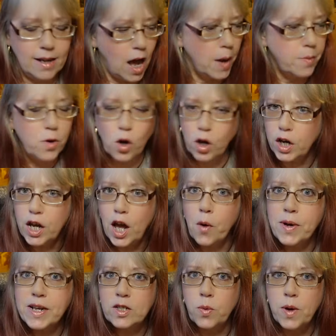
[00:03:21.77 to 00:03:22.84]
I'm not going to go
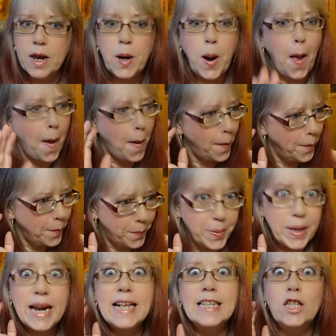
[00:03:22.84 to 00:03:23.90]
into it,
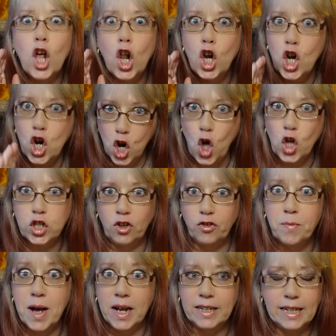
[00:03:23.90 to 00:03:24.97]
but it's a lot of
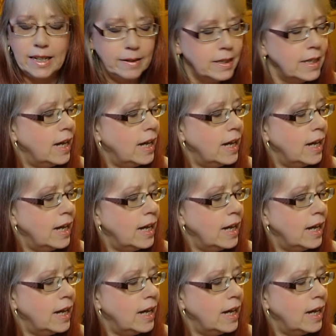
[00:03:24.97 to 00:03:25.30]
money.